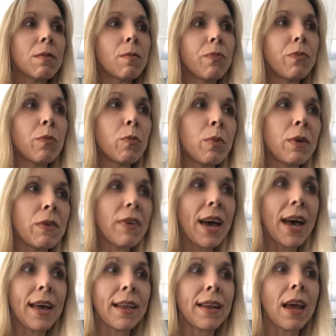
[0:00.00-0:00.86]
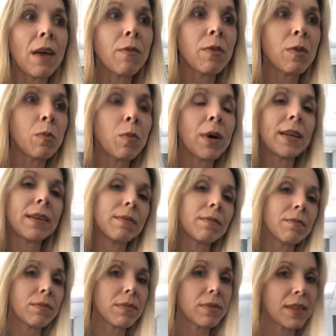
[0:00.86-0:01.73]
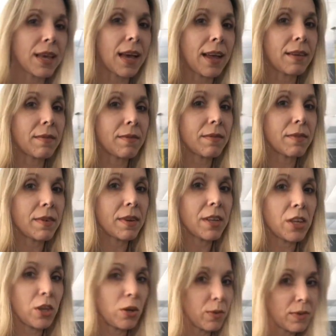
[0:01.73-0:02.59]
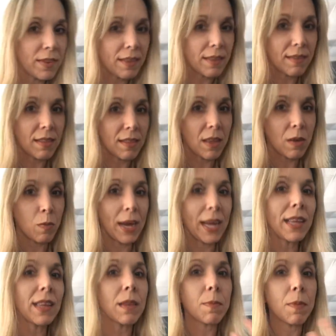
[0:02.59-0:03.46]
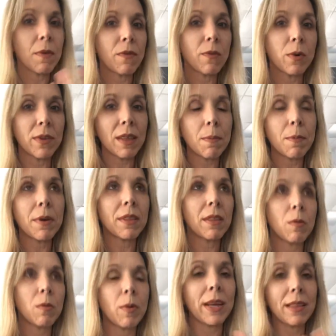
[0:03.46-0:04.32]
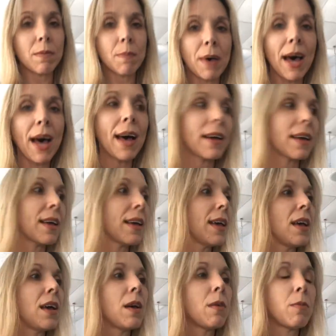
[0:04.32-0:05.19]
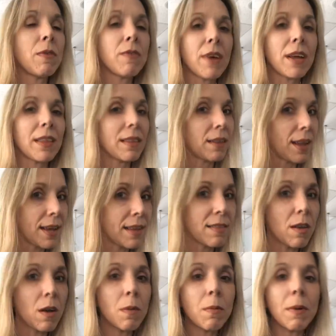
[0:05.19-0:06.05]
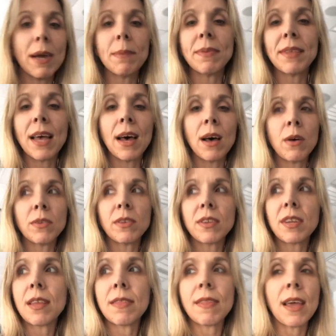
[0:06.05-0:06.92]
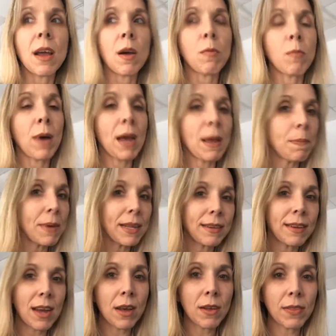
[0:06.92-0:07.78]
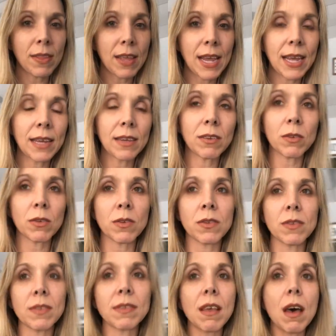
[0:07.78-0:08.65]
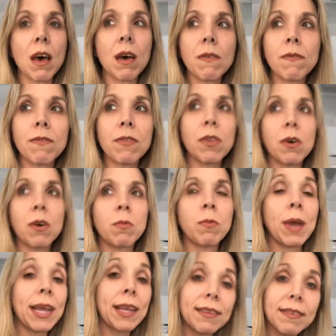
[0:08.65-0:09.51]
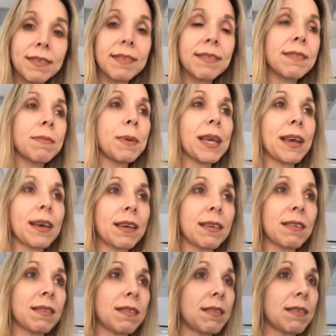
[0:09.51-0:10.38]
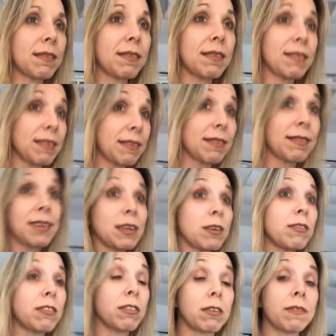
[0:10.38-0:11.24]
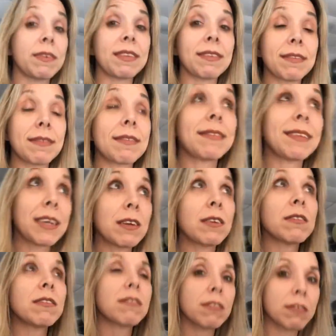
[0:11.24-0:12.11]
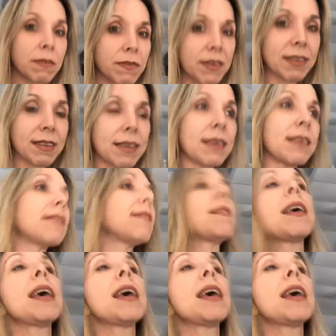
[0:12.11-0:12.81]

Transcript: we've had everyone that uses the weights before they put the weights back. We've got the Lysol wipes out. They are wiping down the handles of the weights because steel surfaces